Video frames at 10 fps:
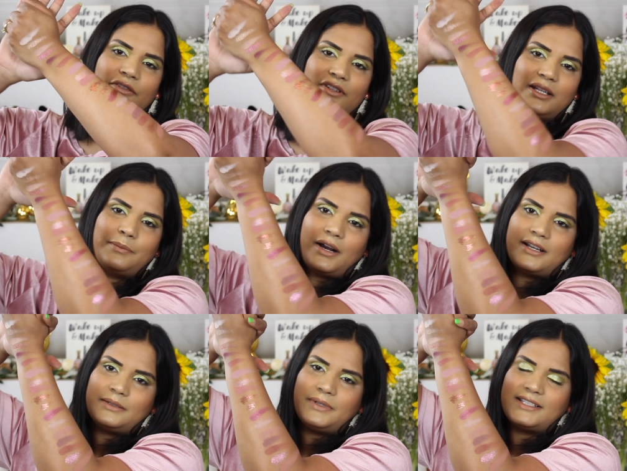definitely
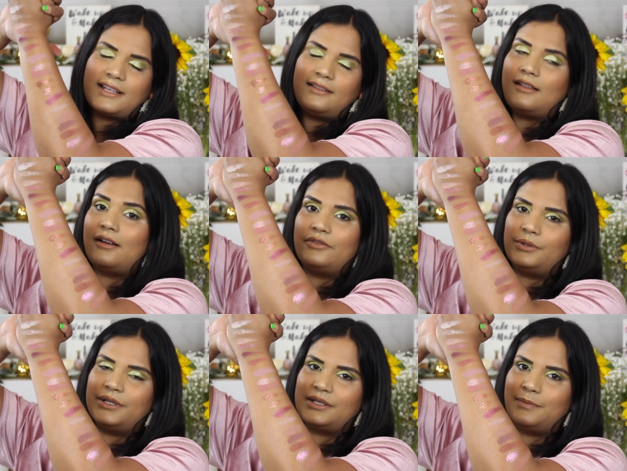bought it because I love
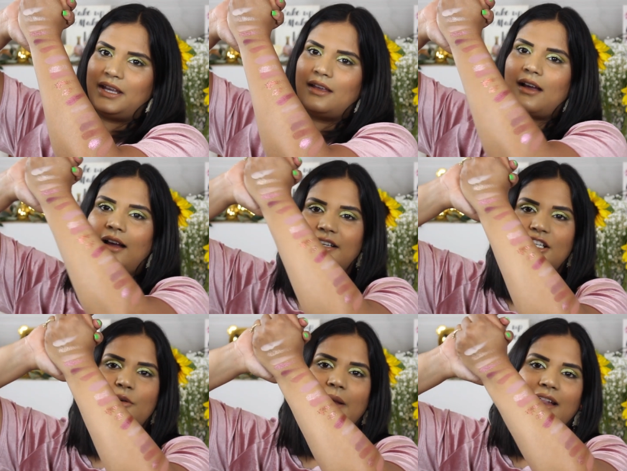Huda's big
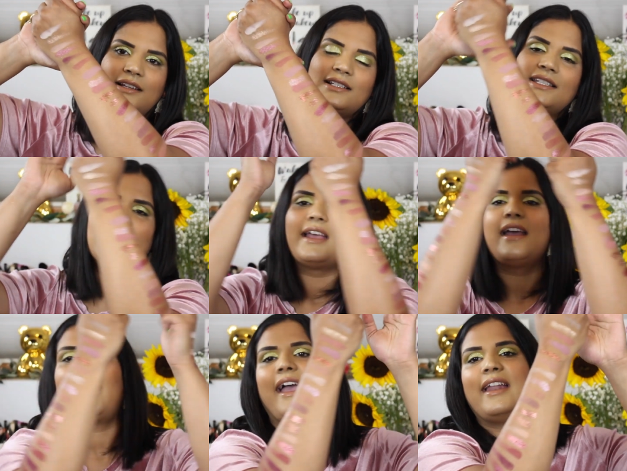eyeshadow palettes
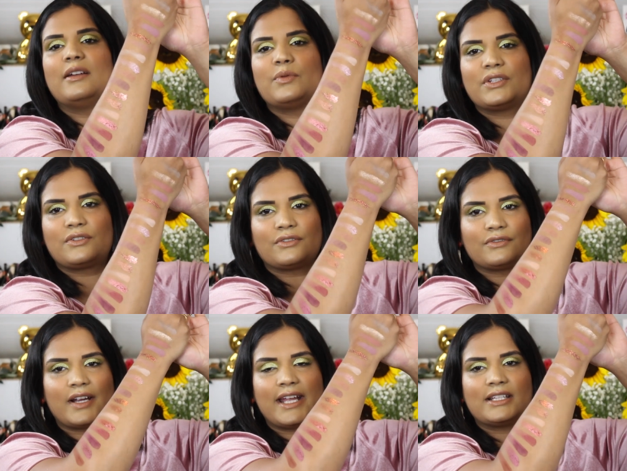and it was
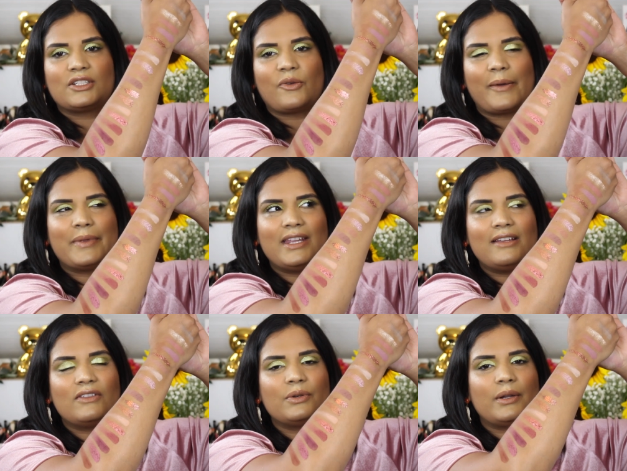great. So I
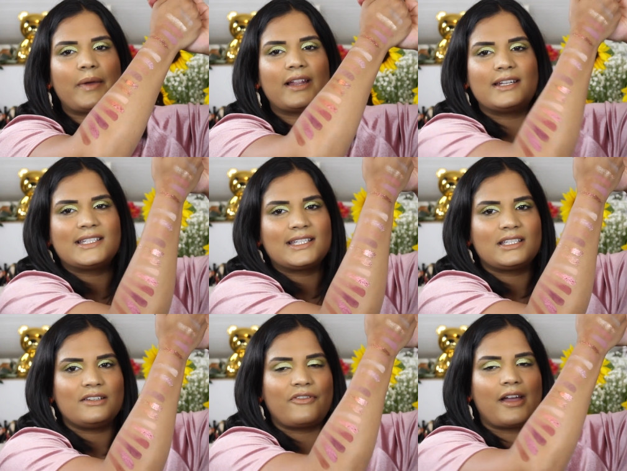believe the Huda palette is
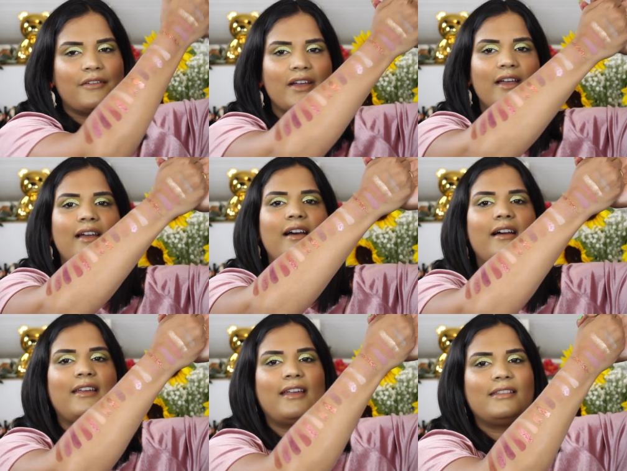65.
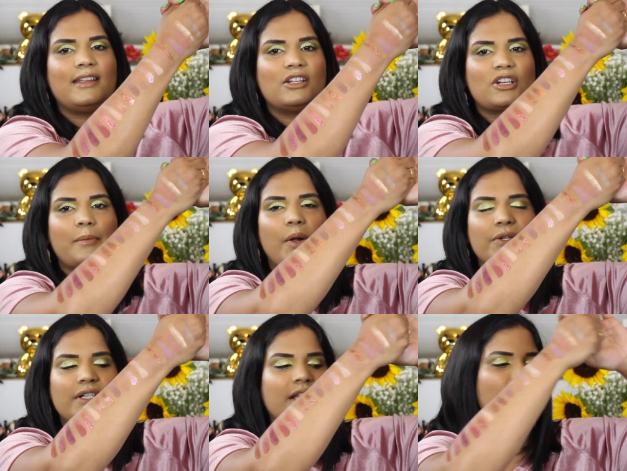Again, the Shop
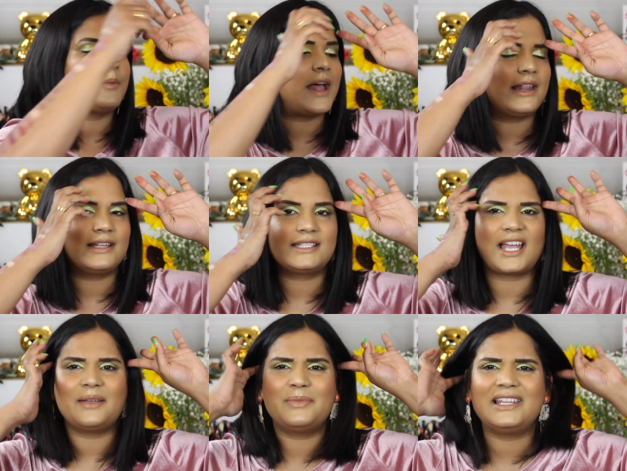Alter Ego palettes,
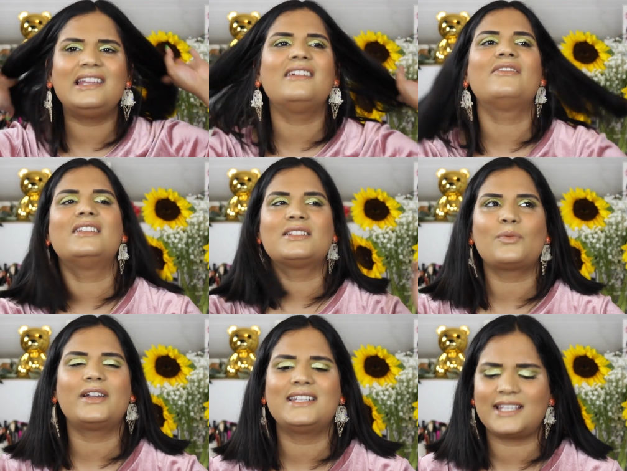I believe
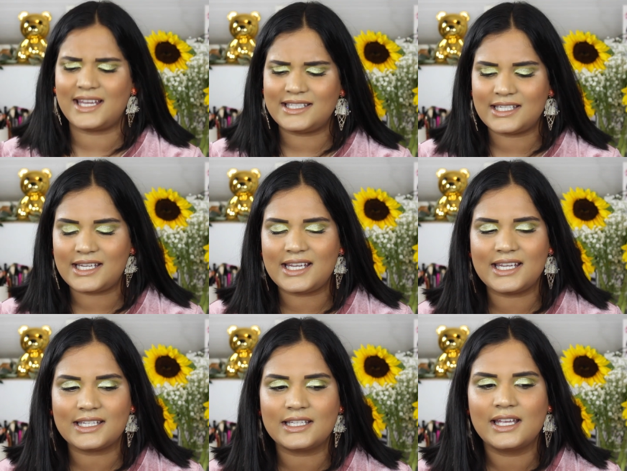this one is
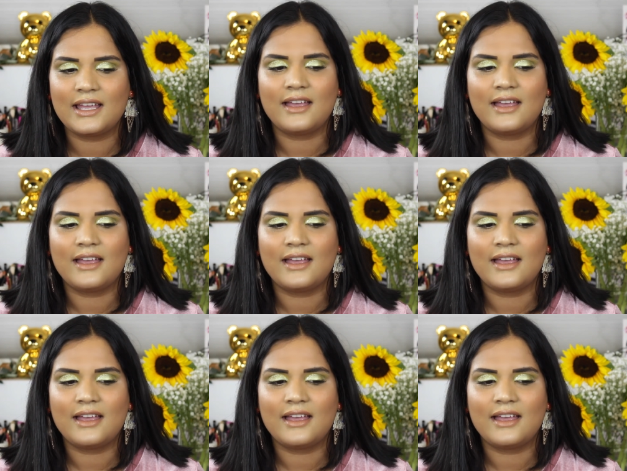18